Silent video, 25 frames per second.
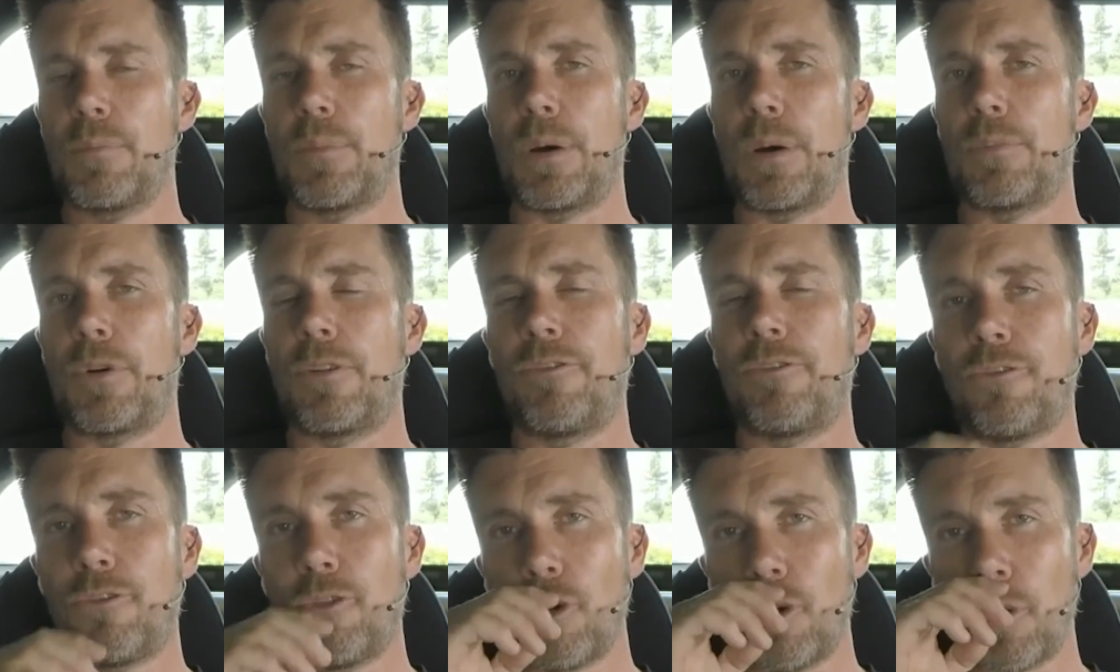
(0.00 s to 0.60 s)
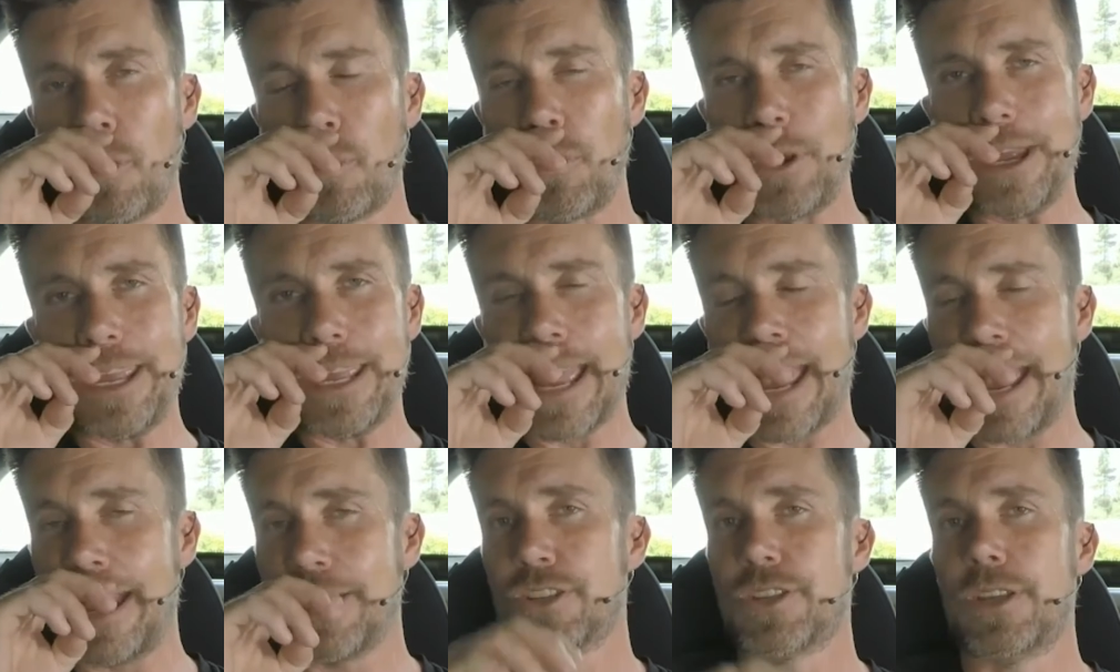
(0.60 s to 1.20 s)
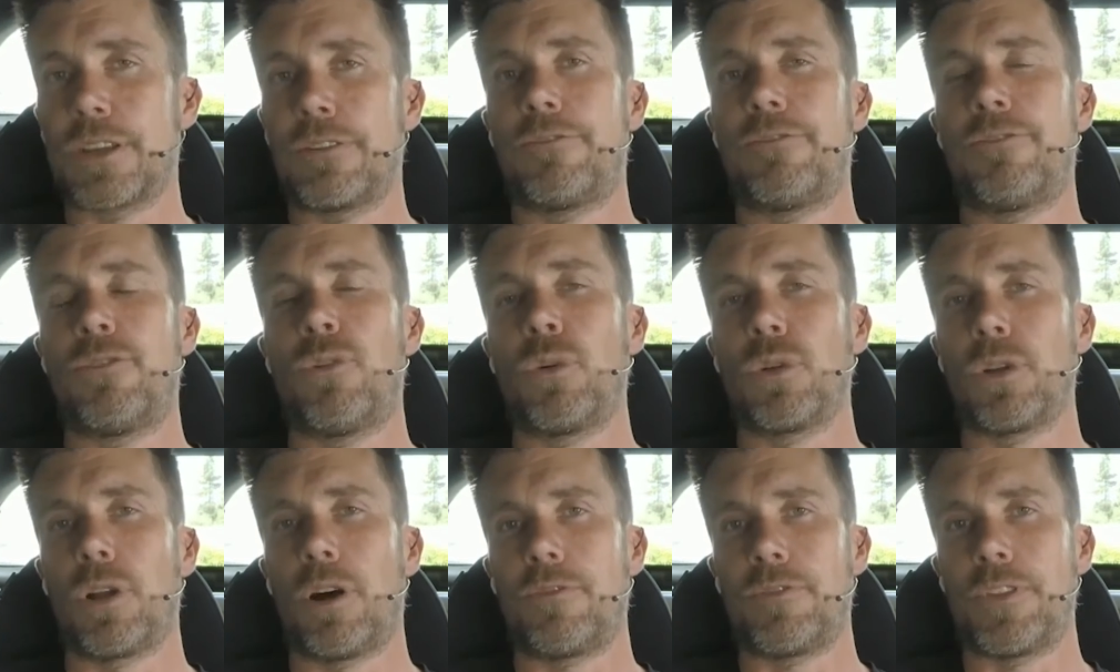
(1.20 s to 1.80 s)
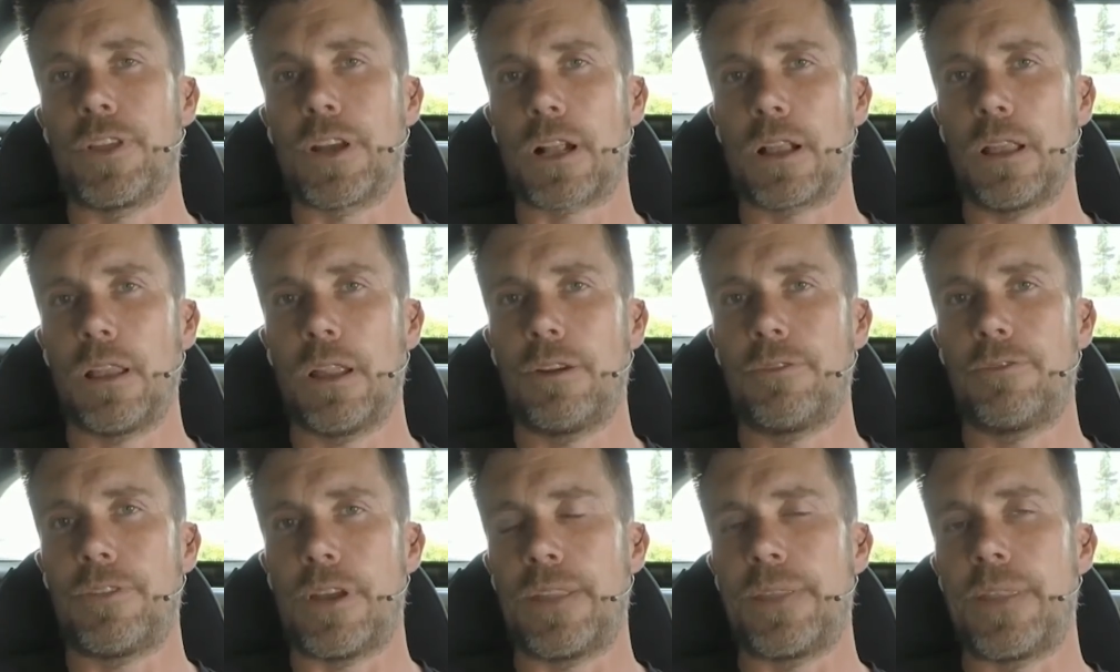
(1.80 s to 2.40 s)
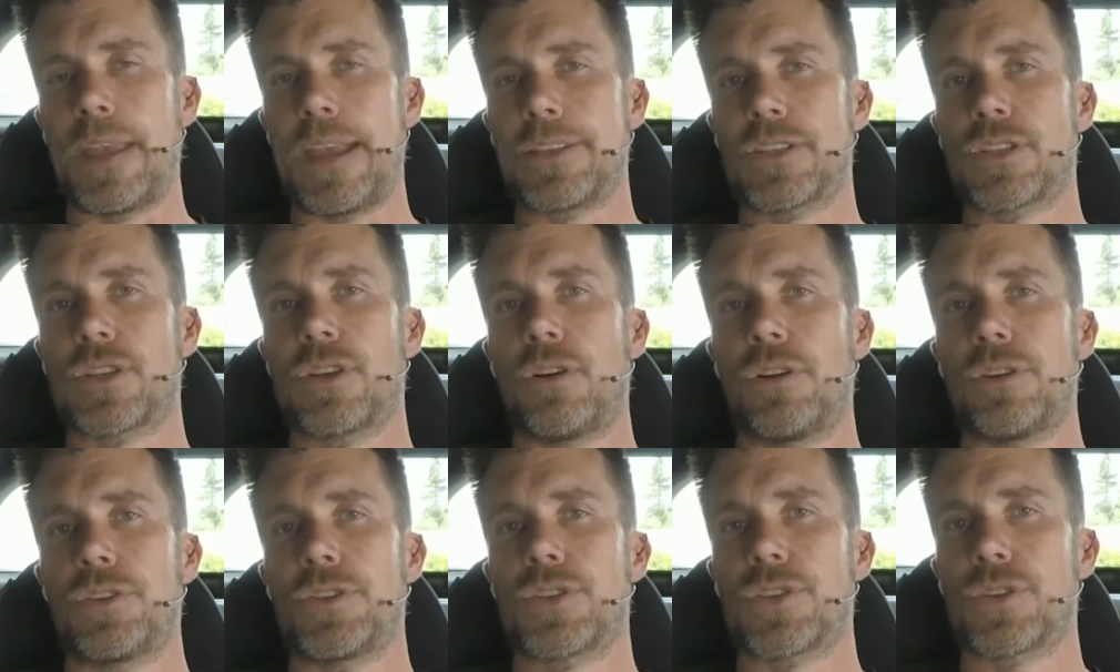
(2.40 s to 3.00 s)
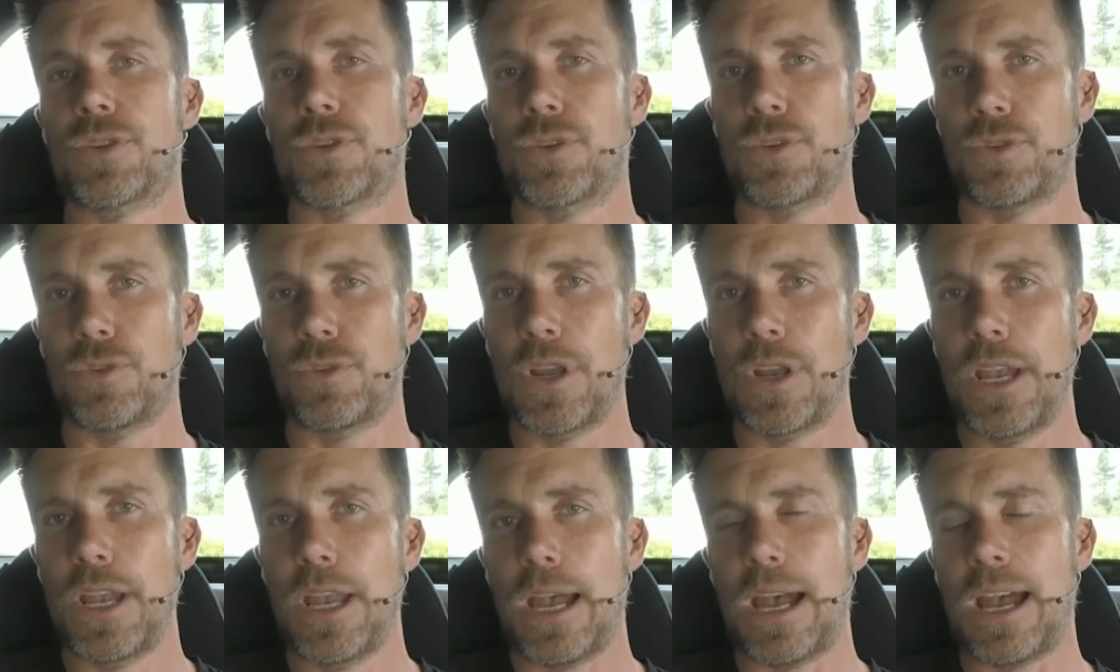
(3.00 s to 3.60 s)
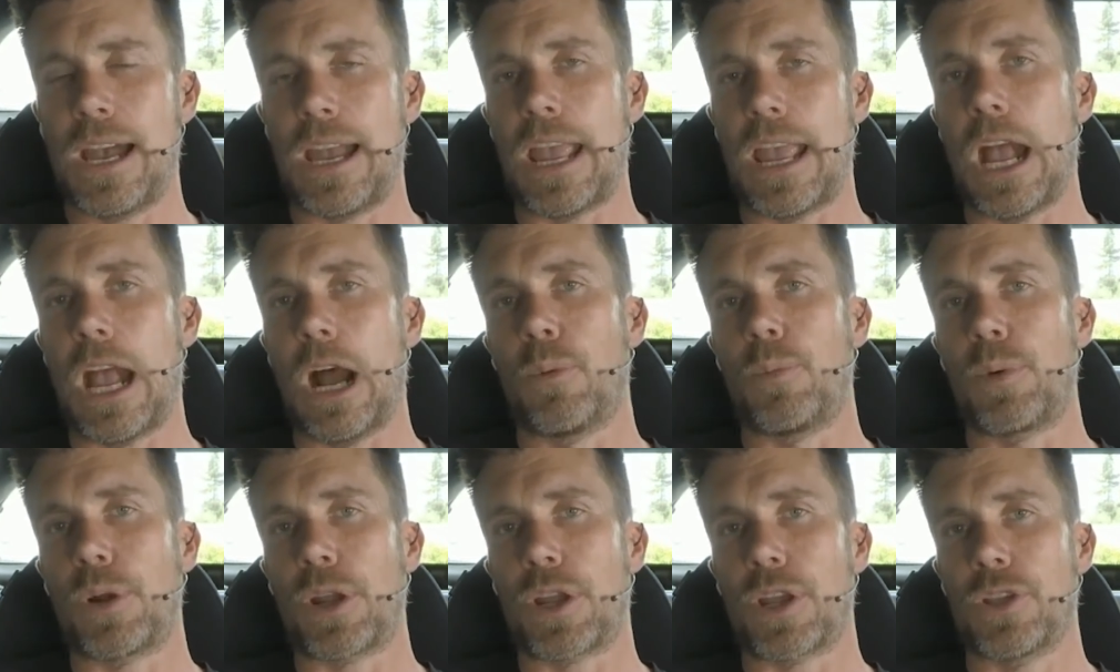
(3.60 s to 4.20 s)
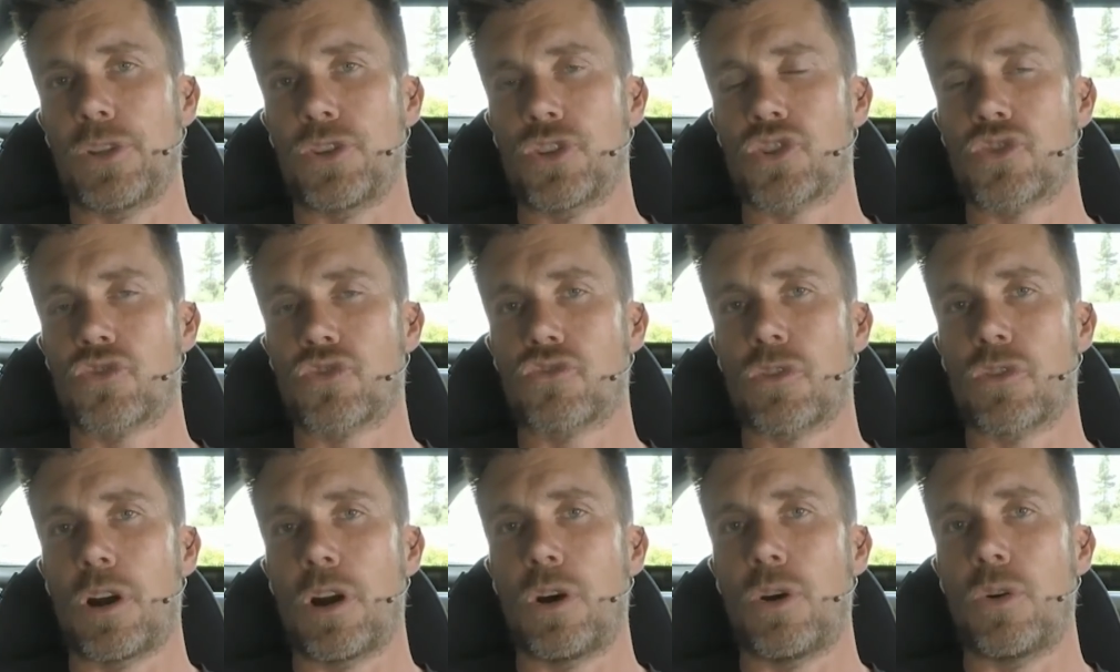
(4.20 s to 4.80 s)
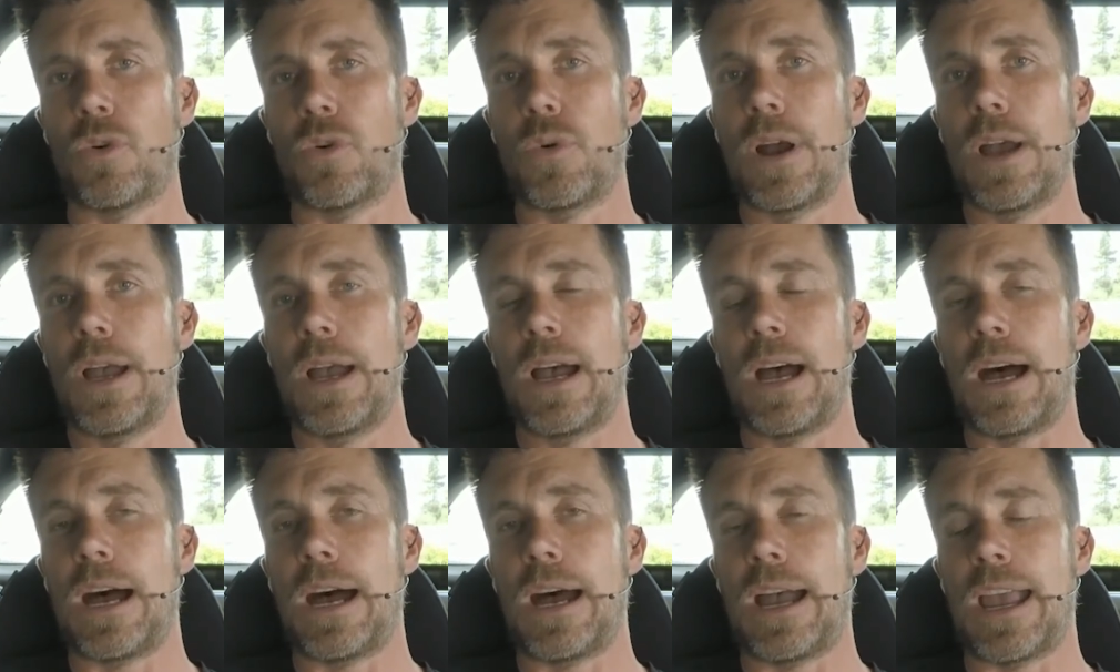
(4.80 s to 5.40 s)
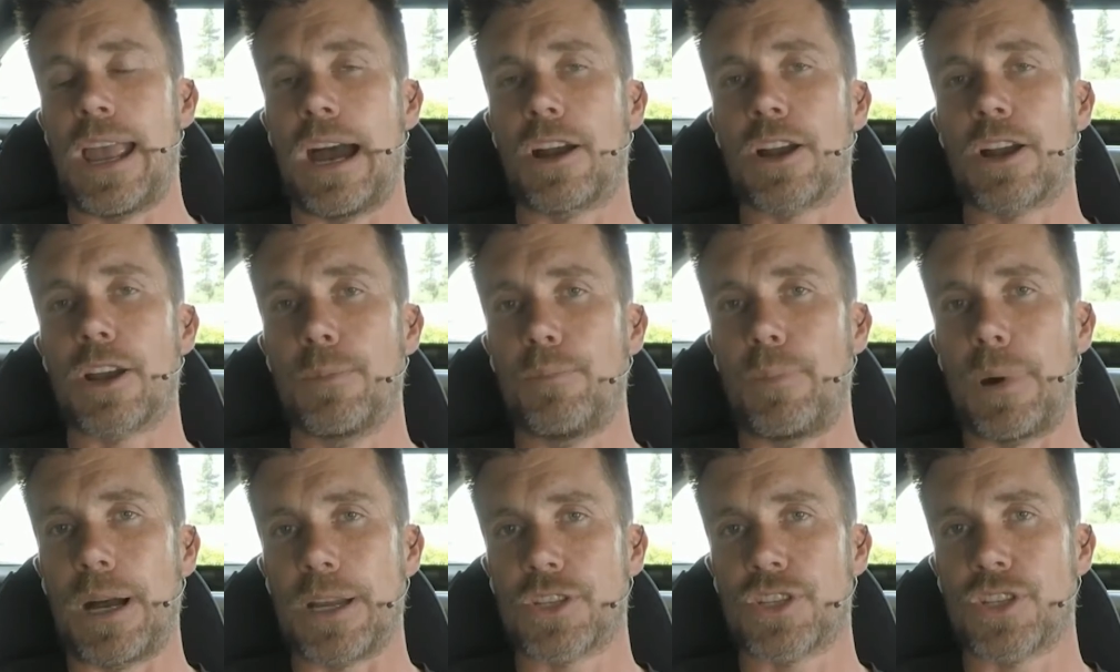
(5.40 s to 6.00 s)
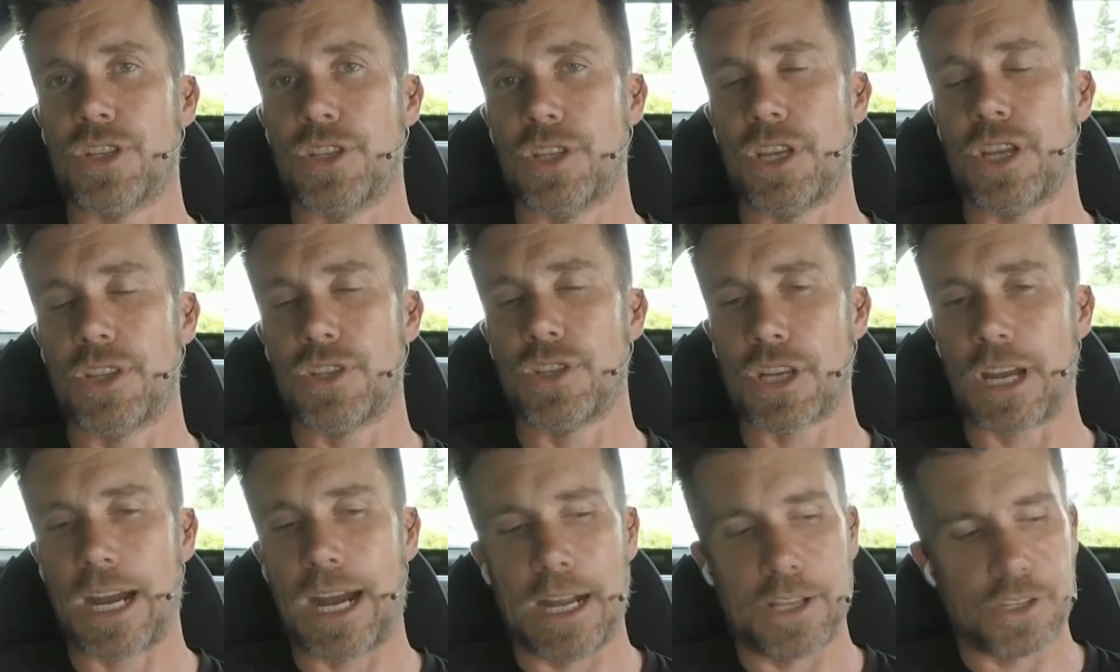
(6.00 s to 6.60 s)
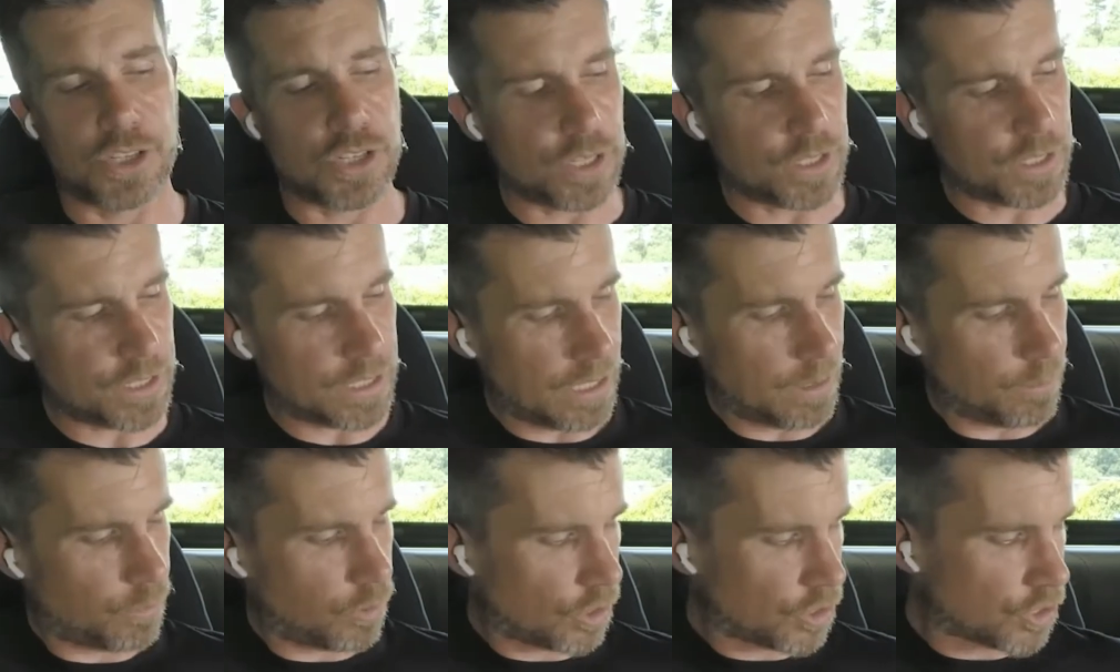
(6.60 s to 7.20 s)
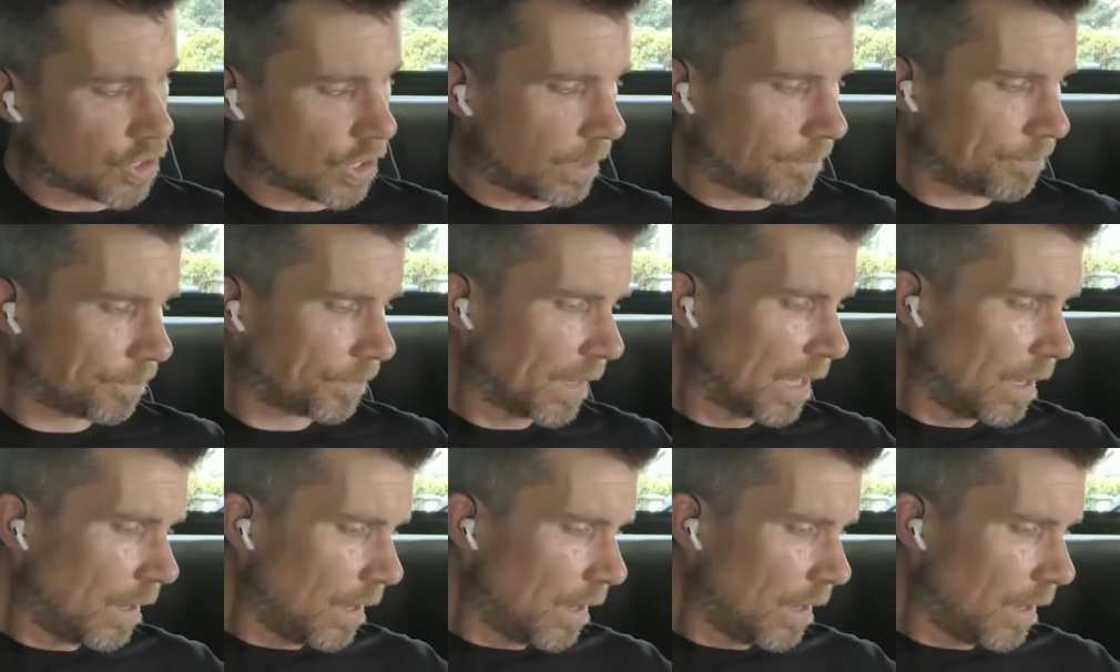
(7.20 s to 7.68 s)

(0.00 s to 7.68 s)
but before we actually fall off the cliff, and that's going to uh, help control uh, our combustion charge temperature.